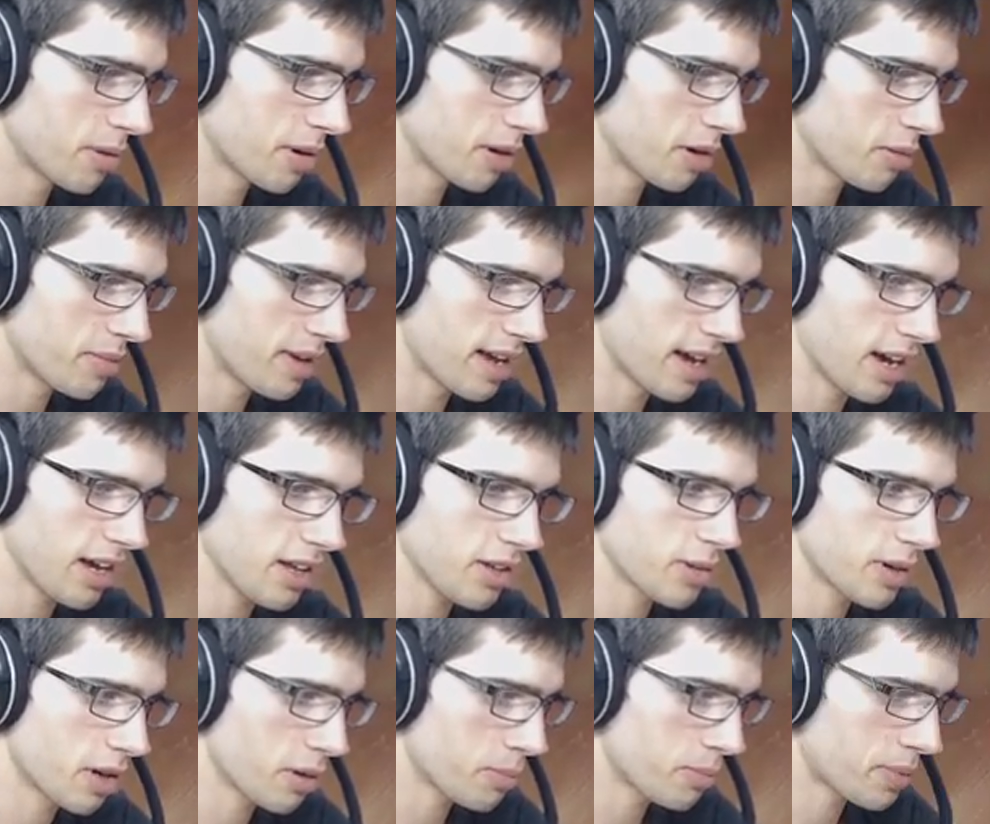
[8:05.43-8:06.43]
We've got
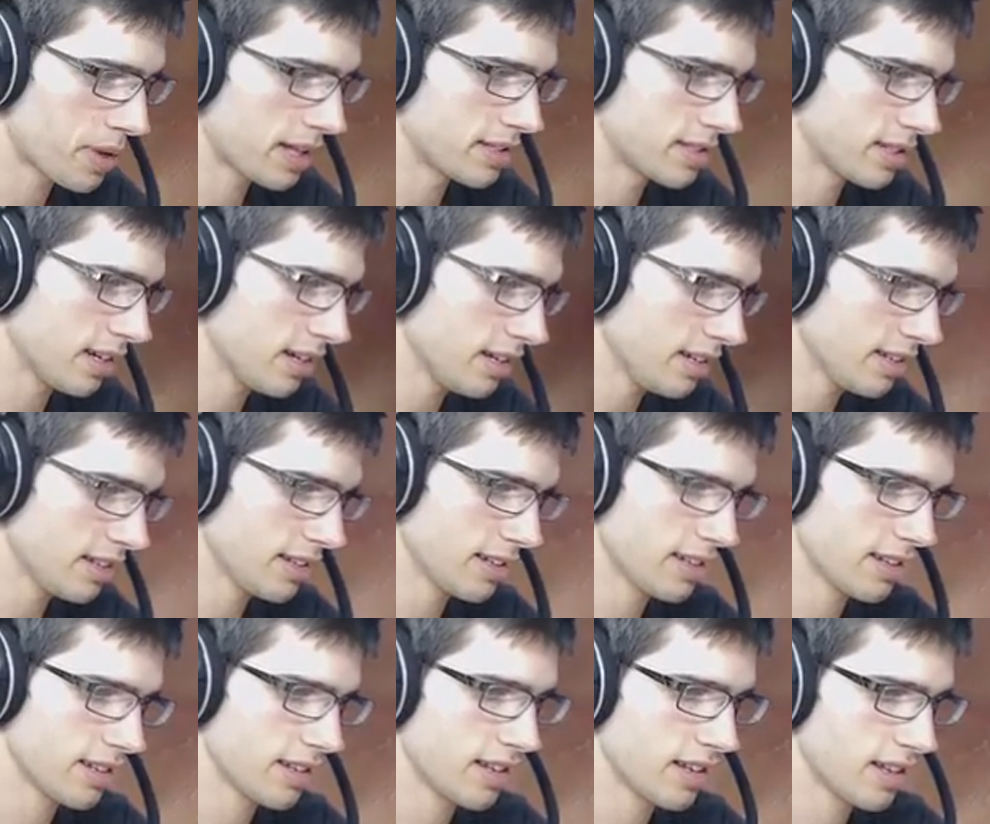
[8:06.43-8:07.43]
Meowth, we got Pinsir,
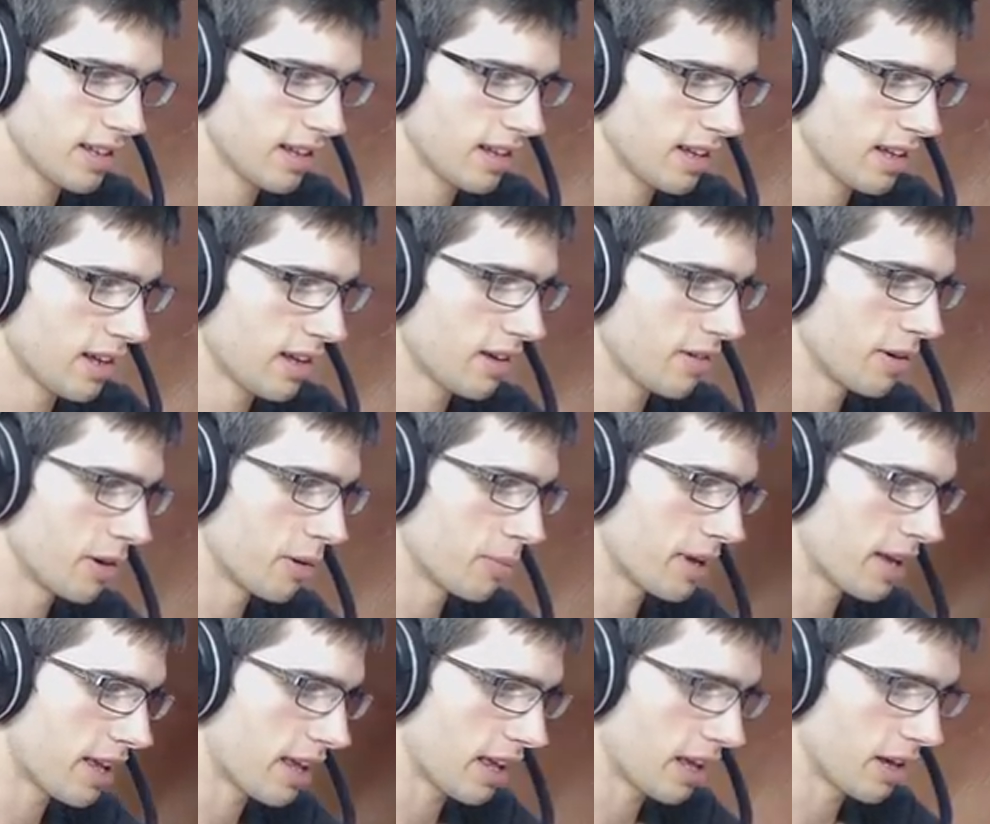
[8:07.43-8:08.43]
we
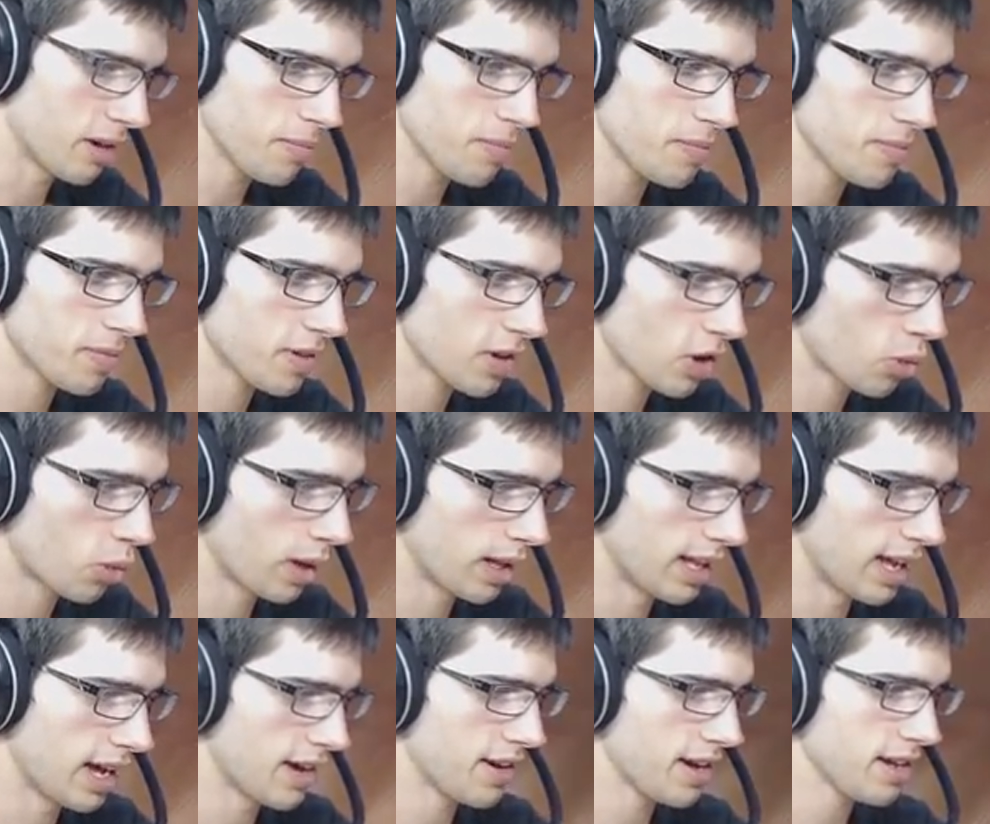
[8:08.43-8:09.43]
got Behem,
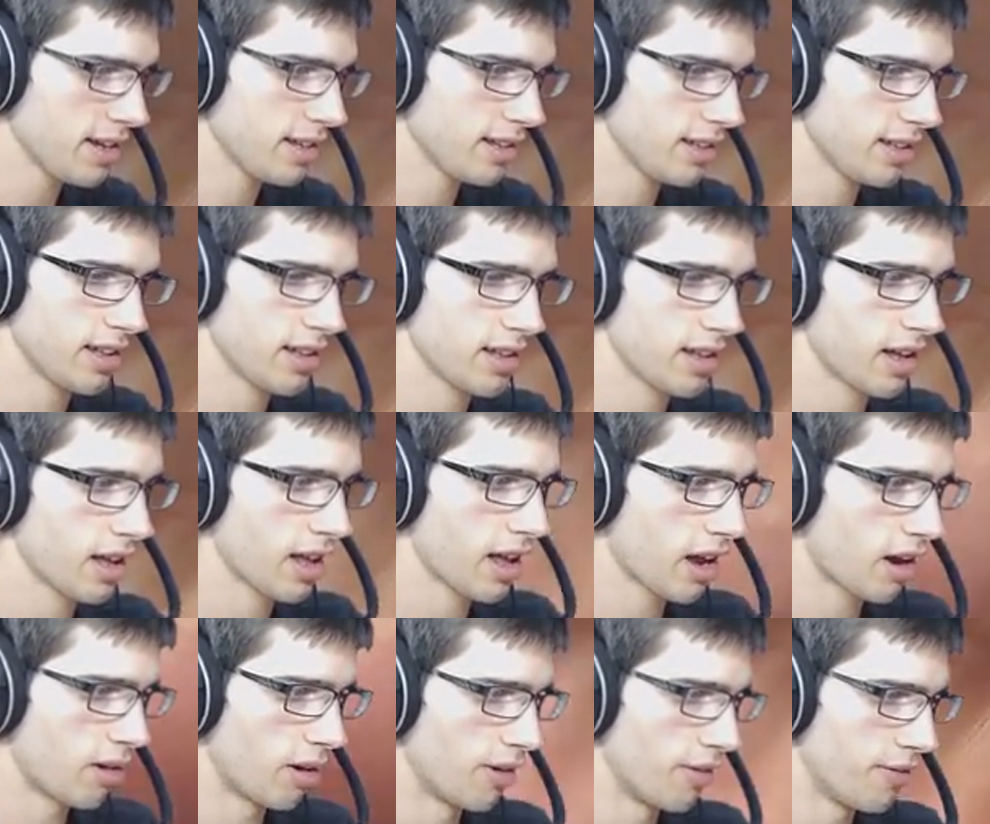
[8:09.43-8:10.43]
Quilava,
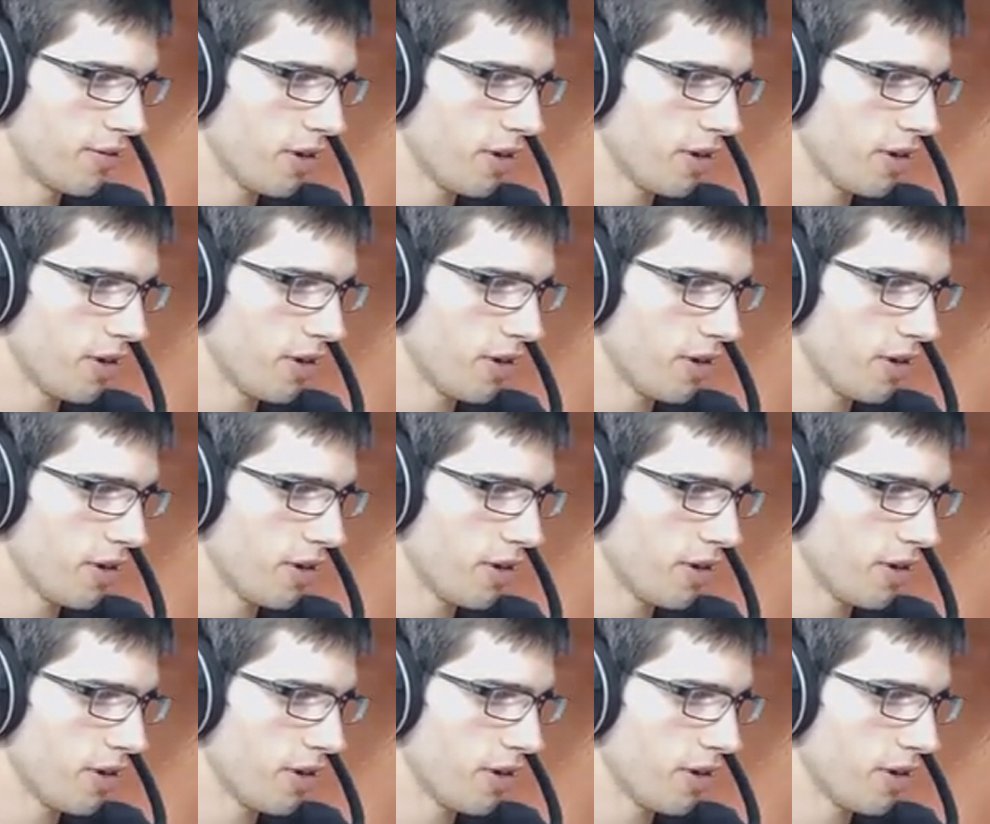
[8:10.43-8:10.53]
a